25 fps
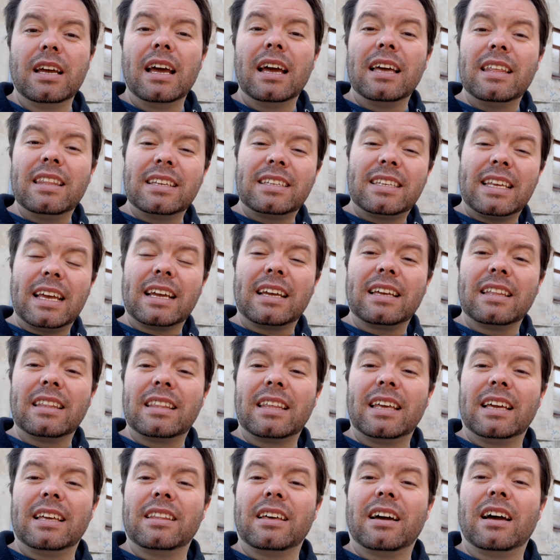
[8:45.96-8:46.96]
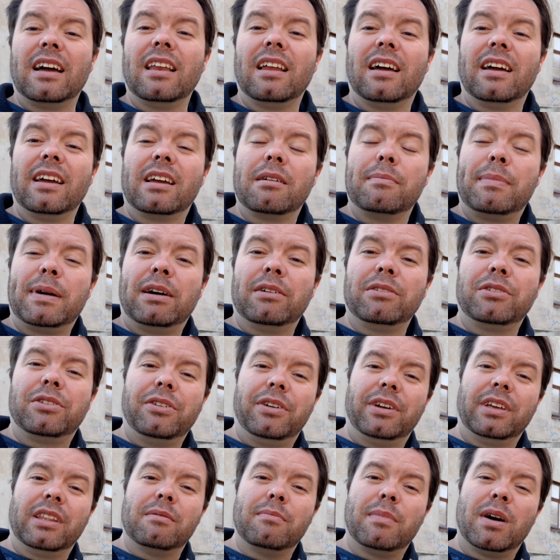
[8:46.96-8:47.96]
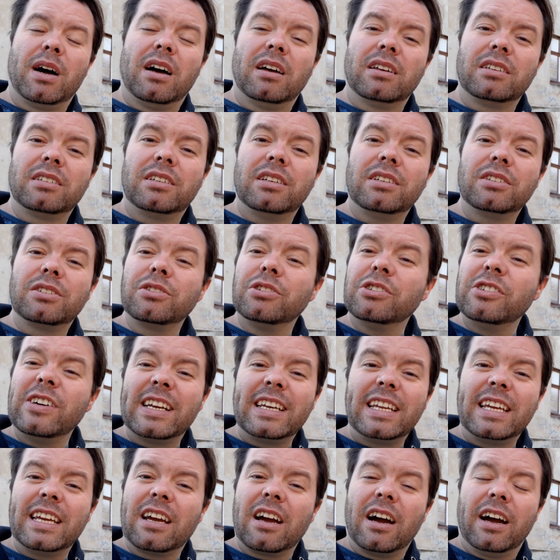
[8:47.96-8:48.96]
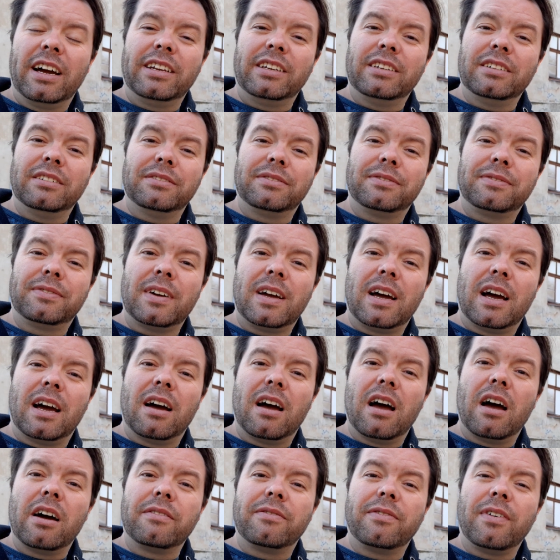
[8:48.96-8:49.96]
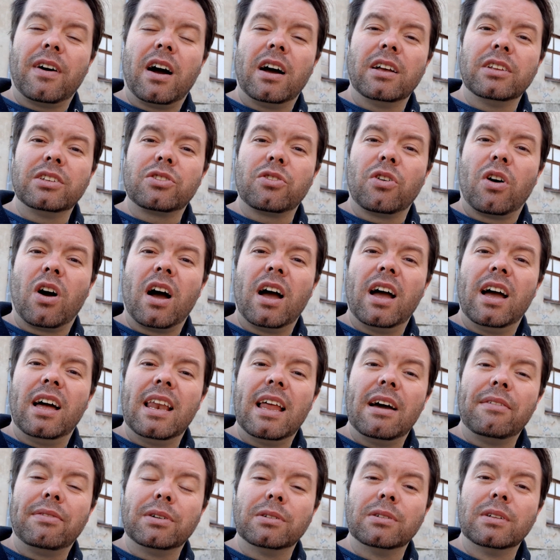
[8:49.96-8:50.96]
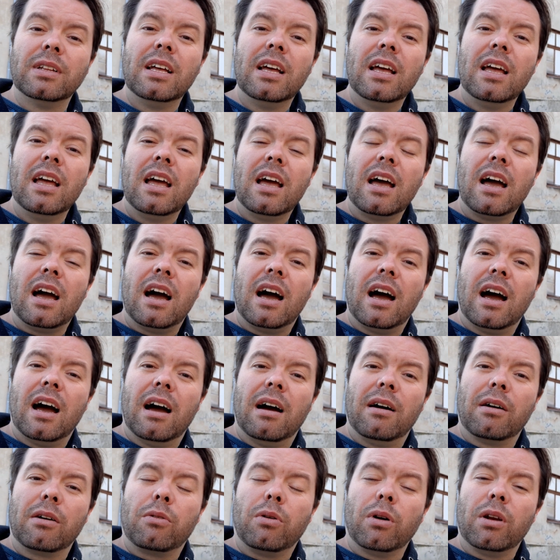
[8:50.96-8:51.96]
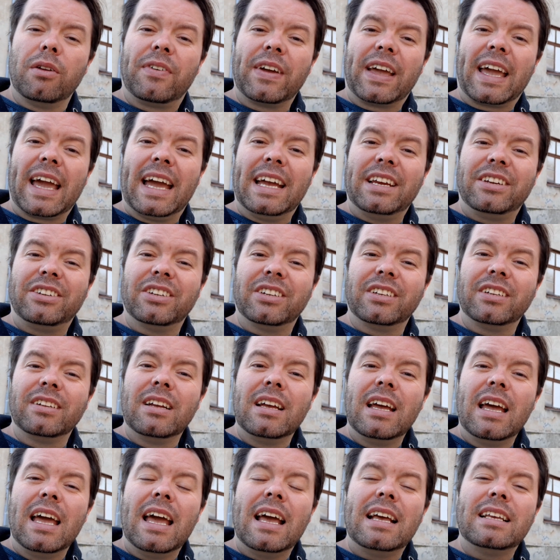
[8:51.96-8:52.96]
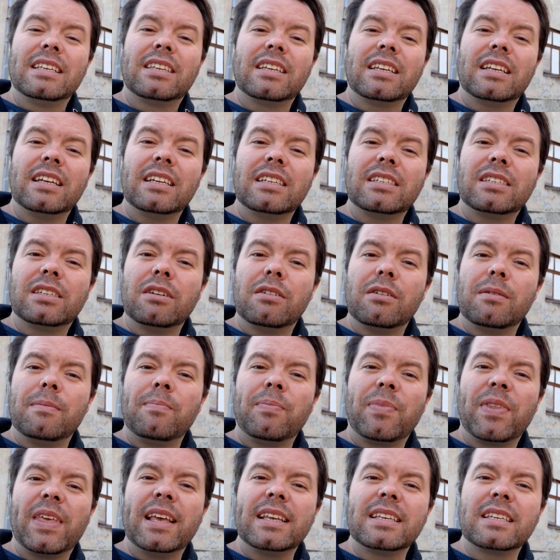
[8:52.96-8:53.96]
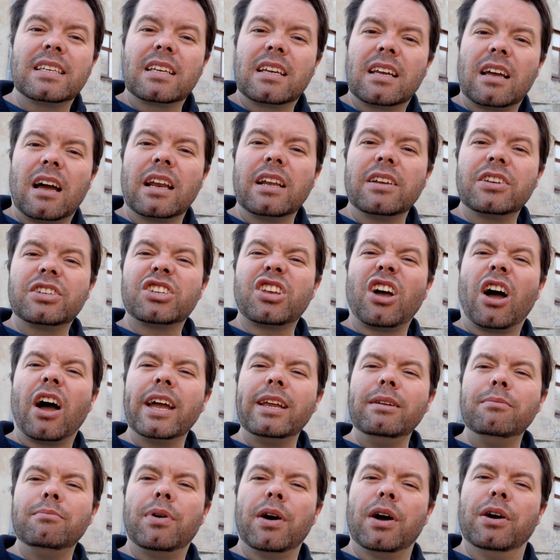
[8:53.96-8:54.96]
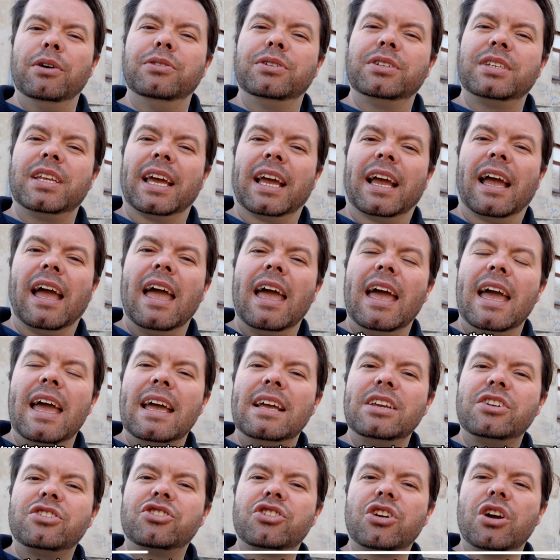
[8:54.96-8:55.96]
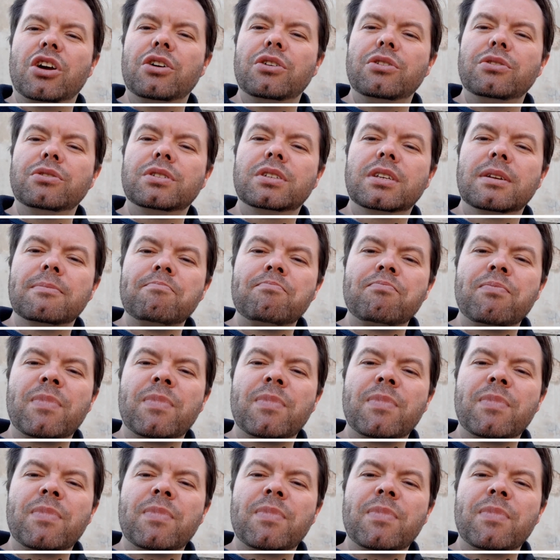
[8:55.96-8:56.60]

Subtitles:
And the second thing that I like about doing the Masters or any kind of advanced or higher level qualification is that it's kind of signposting. It shows